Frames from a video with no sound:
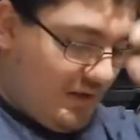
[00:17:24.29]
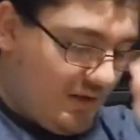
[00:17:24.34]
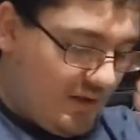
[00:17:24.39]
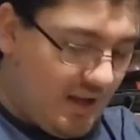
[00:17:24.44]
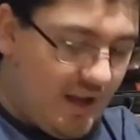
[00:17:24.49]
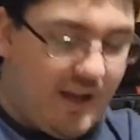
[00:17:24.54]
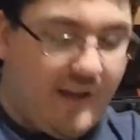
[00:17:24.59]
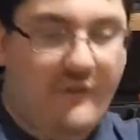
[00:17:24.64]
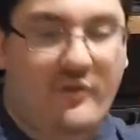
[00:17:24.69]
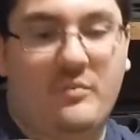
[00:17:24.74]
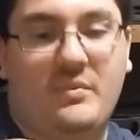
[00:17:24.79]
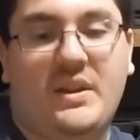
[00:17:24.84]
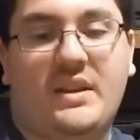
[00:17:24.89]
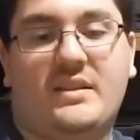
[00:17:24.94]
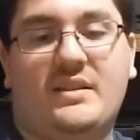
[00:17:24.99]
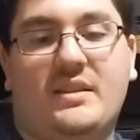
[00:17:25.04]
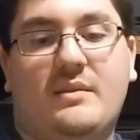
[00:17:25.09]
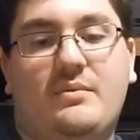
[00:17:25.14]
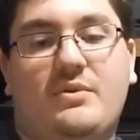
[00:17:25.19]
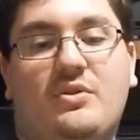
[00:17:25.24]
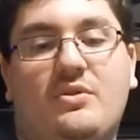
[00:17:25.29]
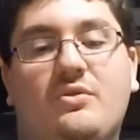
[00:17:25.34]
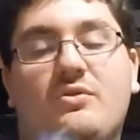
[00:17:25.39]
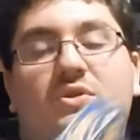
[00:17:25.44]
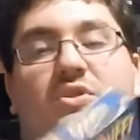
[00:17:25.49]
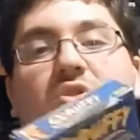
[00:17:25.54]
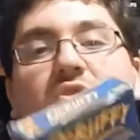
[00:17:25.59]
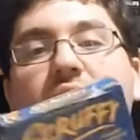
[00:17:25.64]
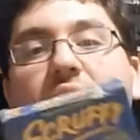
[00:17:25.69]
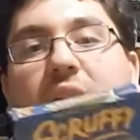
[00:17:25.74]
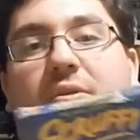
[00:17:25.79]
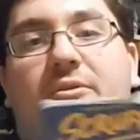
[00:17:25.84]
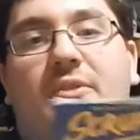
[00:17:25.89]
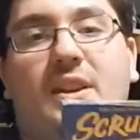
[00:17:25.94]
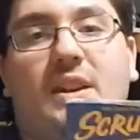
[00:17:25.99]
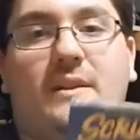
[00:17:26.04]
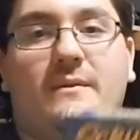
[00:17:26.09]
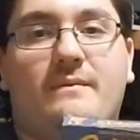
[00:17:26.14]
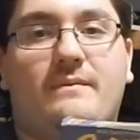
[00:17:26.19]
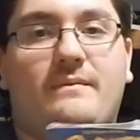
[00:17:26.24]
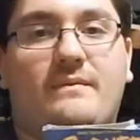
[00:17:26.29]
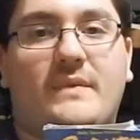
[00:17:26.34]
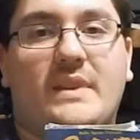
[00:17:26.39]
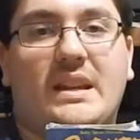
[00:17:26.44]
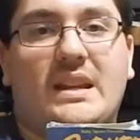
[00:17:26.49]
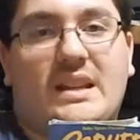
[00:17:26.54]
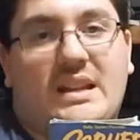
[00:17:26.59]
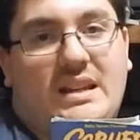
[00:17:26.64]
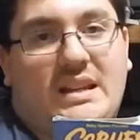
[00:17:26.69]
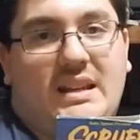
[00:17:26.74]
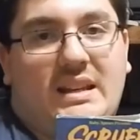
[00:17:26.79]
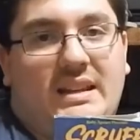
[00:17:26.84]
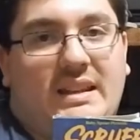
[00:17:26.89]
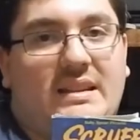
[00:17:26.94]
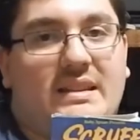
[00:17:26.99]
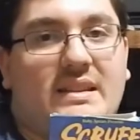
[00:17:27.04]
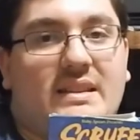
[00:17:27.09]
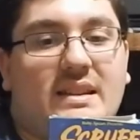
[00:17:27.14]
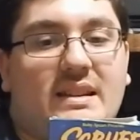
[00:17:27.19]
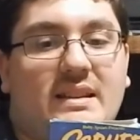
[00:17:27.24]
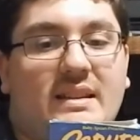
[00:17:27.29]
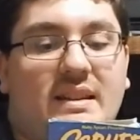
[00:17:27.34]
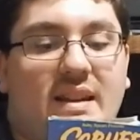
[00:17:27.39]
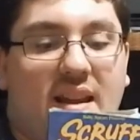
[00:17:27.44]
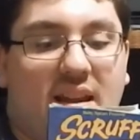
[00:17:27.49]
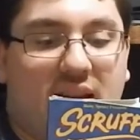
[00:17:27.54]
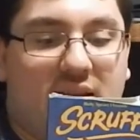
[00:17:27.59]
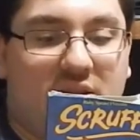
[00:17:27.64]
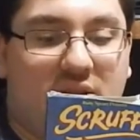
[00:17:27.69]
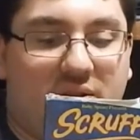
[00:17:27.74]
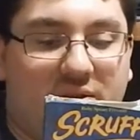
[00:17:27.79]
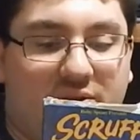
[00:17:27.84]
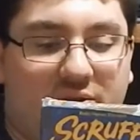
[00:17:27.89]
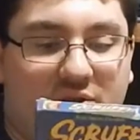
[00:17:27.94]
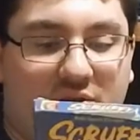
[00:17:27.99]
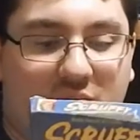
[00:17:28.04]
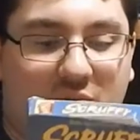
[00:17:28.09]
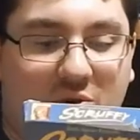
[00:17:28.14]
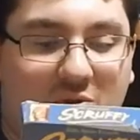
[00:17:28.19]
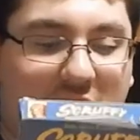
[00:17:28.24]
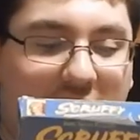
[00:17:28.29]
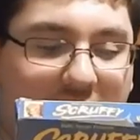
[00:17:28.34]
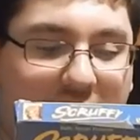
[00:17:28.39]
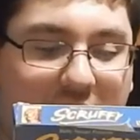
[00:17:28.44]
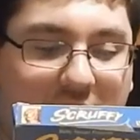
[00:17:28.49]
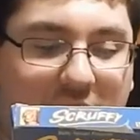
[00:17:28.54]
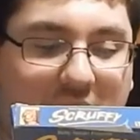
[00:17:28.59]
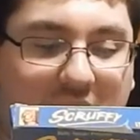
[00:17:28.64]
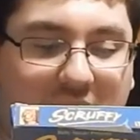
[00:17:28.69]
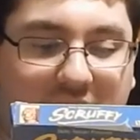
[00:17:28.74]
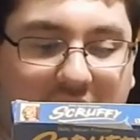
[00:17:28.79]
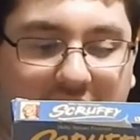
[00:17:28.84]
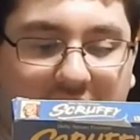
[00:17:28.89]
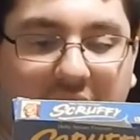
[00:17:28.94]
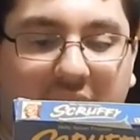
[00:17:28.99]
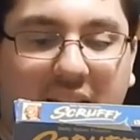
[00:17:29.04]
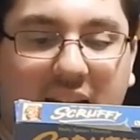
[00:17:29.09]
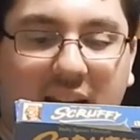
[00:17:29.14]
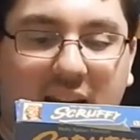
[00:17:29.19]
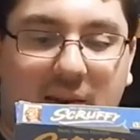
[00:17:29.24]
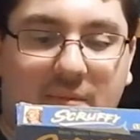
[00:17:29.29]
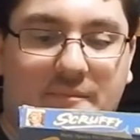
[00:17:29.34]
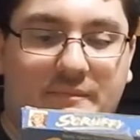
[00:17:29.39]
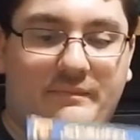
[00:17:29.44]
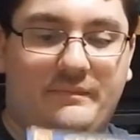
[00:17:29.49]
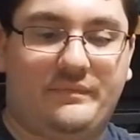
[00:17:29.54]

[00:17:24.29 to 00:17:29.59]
We'll next up to Scruffy. This is a children's movie from 1980.